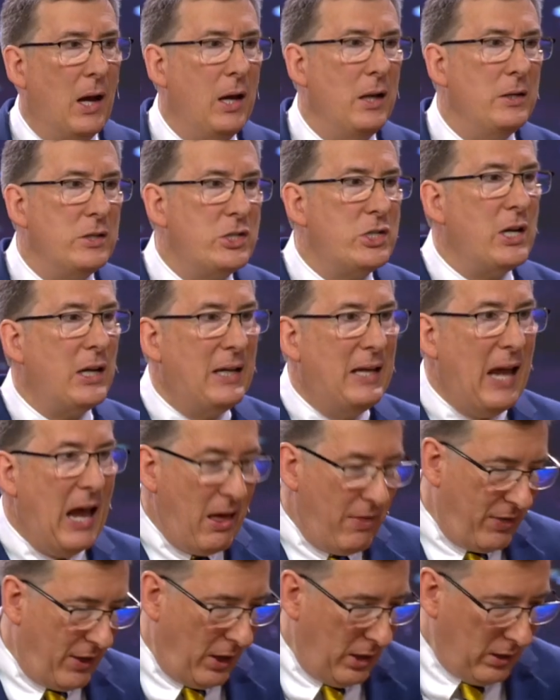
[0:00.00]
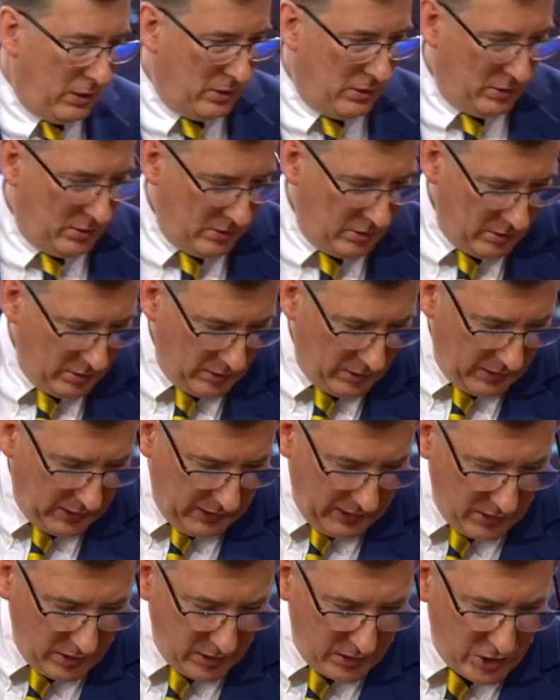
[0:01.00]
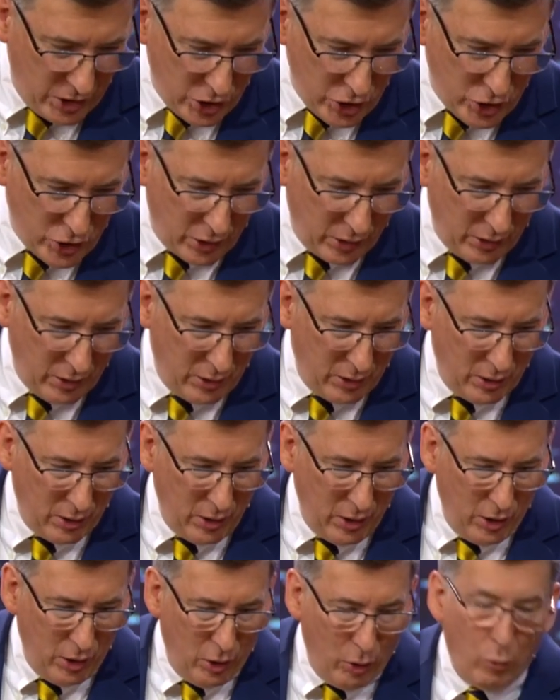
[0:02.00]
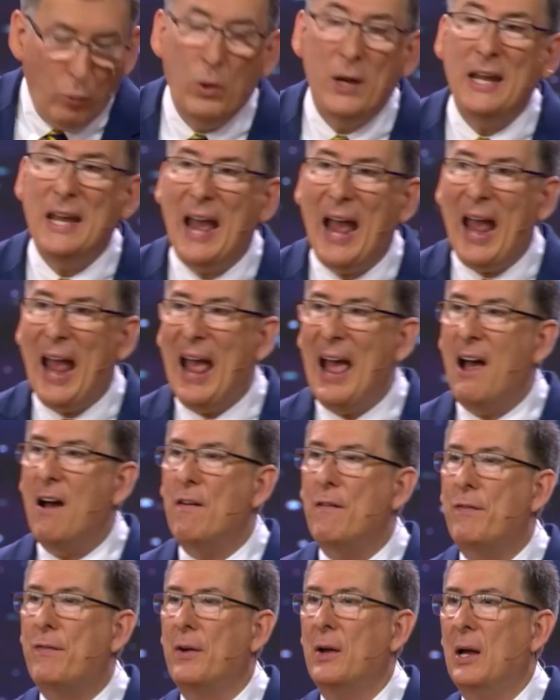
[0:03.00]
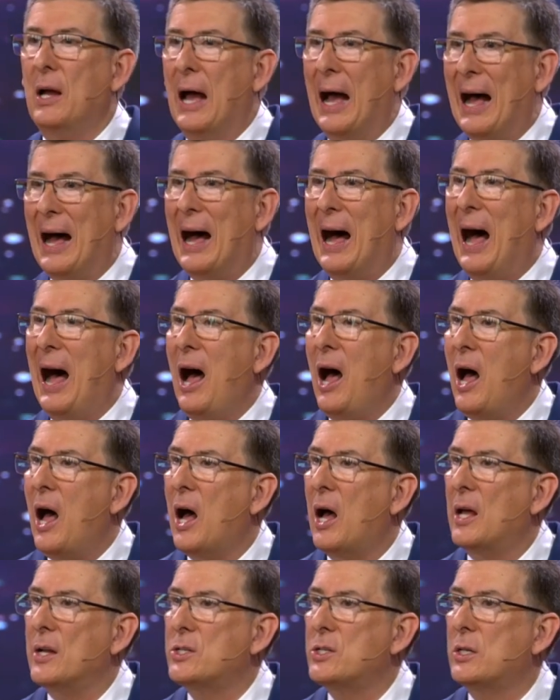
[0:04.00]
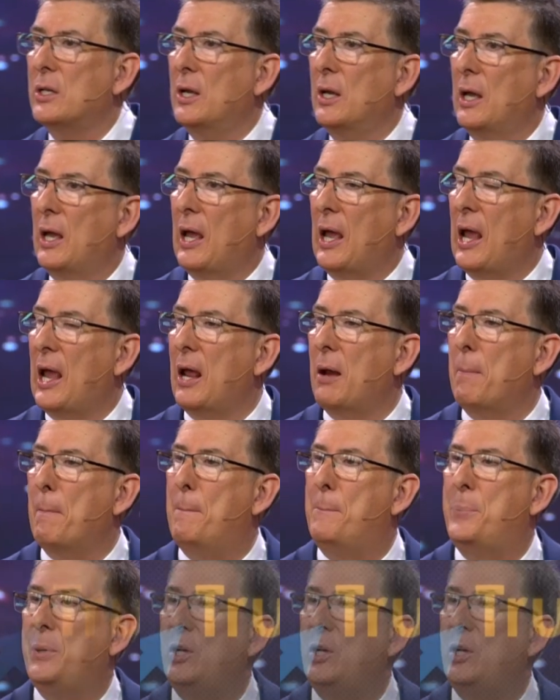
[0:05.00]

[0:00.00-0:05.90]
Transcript: And together, in addition, we have art and